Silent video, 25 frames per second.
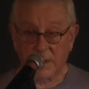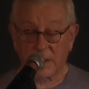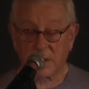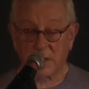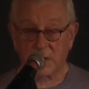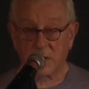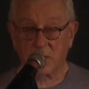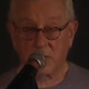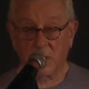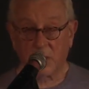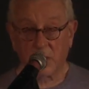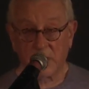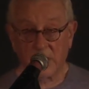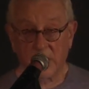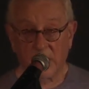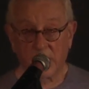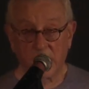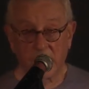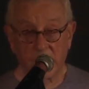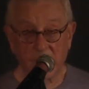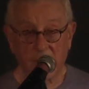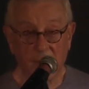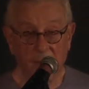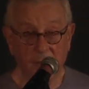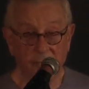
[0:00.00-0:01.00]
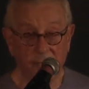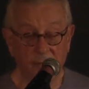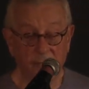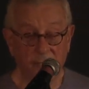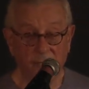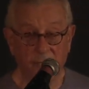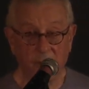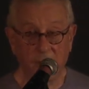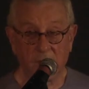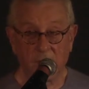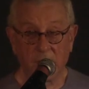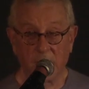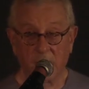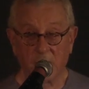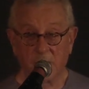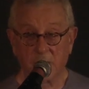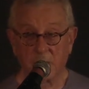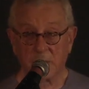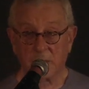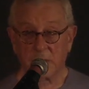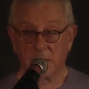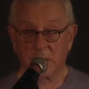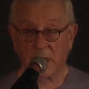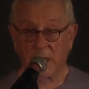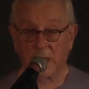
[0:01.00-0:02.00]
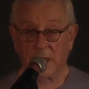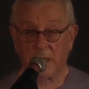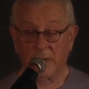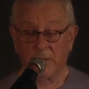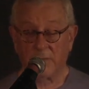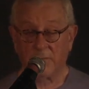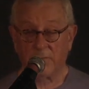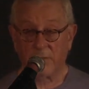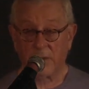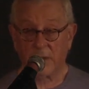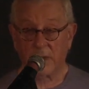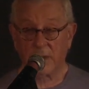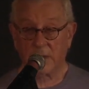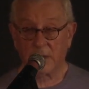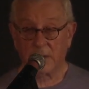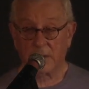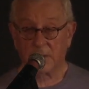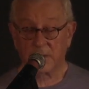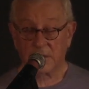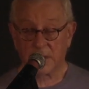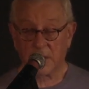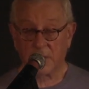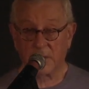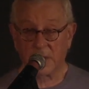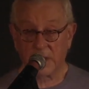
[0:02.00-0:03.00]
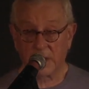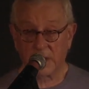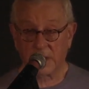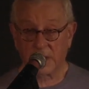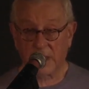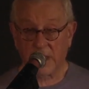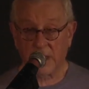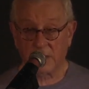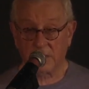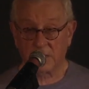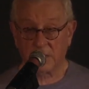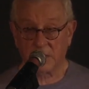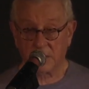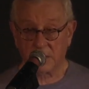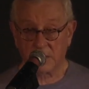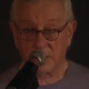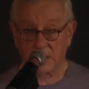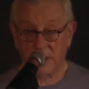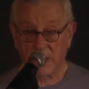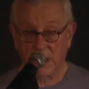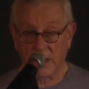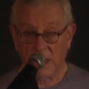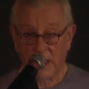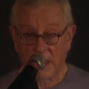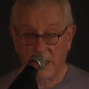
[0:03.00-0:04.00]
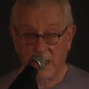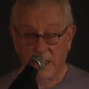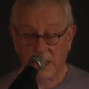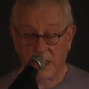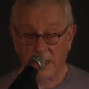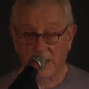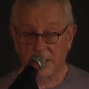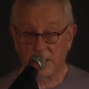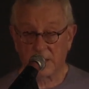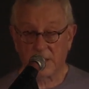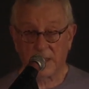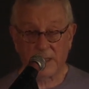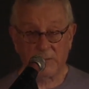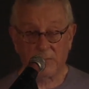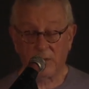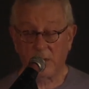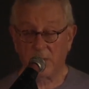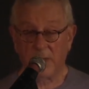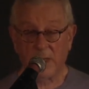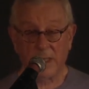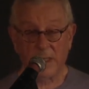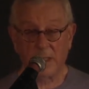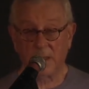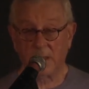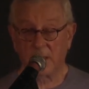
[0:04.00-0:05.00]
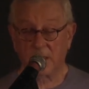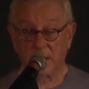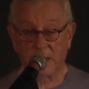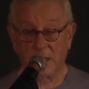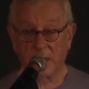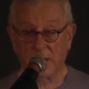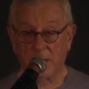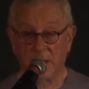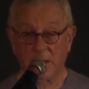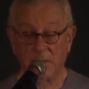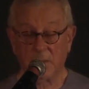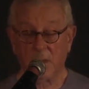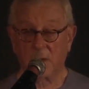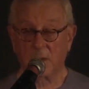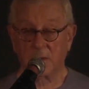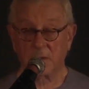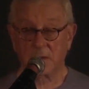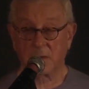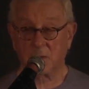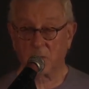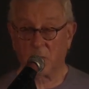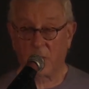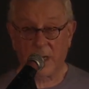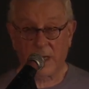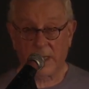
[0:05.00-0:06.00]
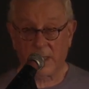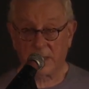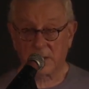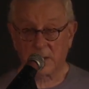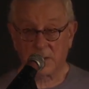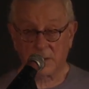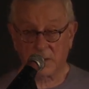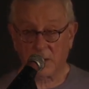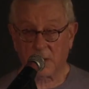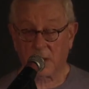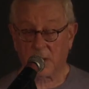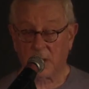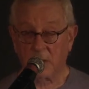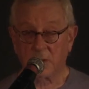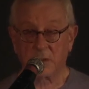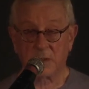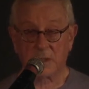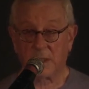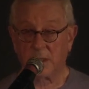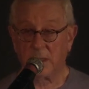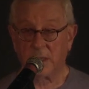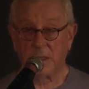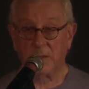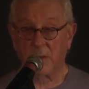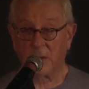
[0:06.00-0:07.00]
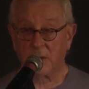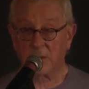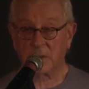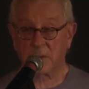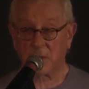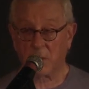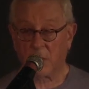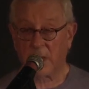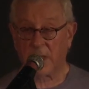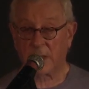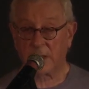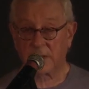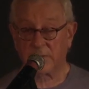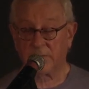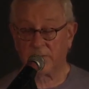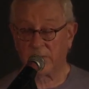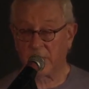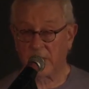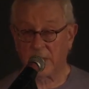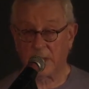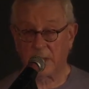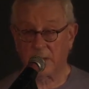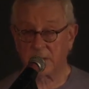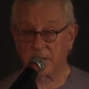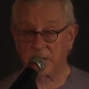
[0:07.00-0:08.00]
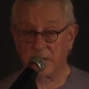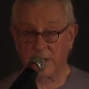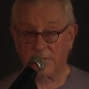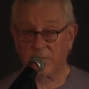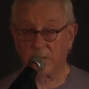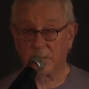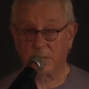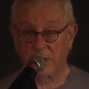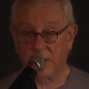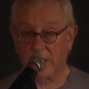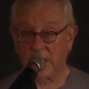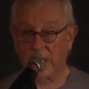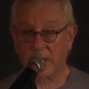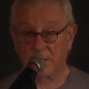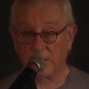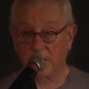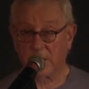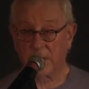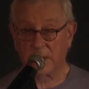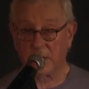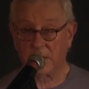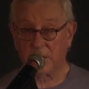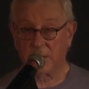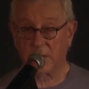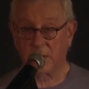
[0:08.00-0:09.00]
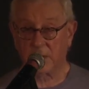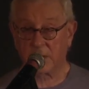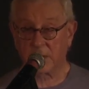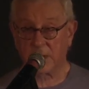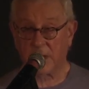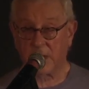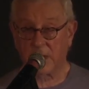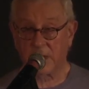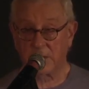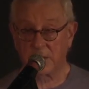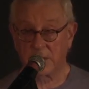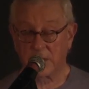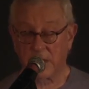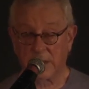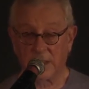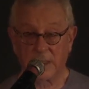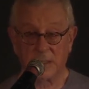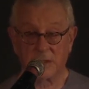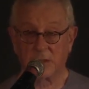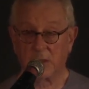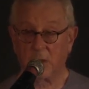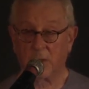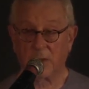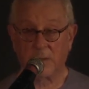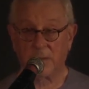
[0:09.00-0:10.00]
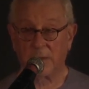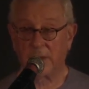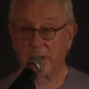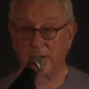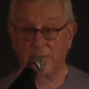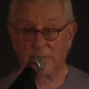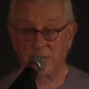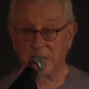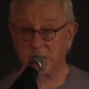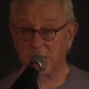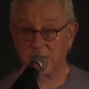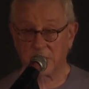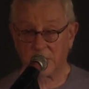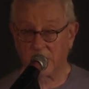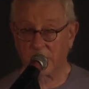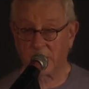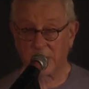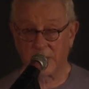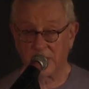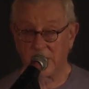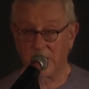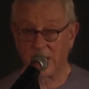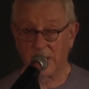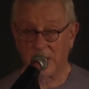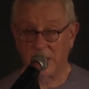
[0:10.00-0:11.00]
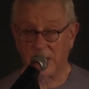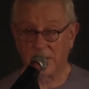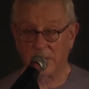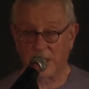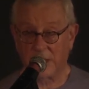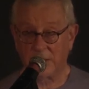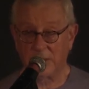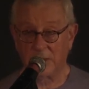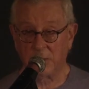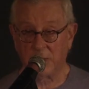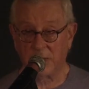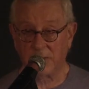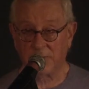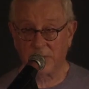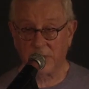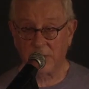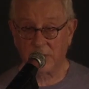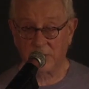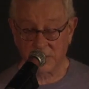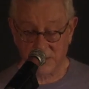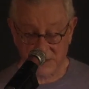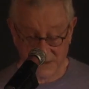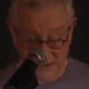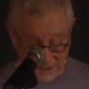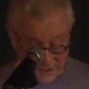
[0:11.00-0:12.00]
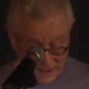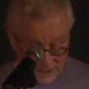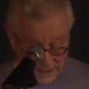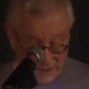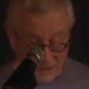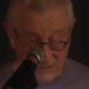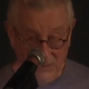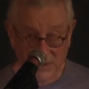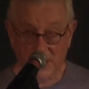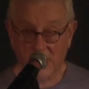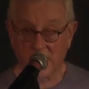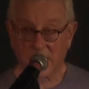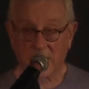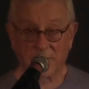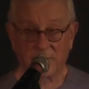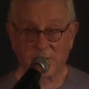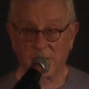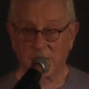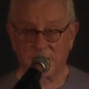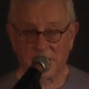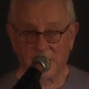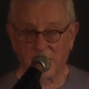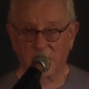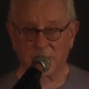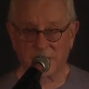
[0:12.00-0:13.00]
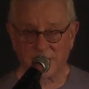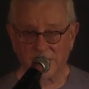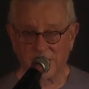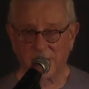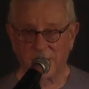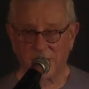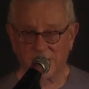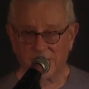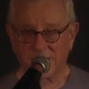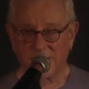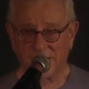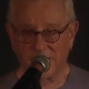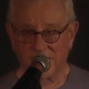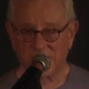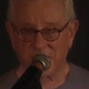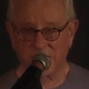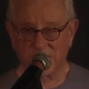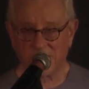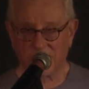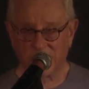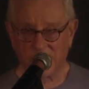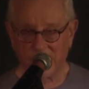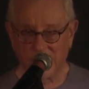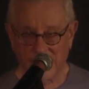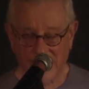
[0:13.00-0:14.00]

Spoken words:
extraordinary Navy videos of some of the encounters. They remain the most watched, or close to the most watched videos ever put out by the New York Times, and they show up in every story about UFOs, whether they have to deal with the New York Times story or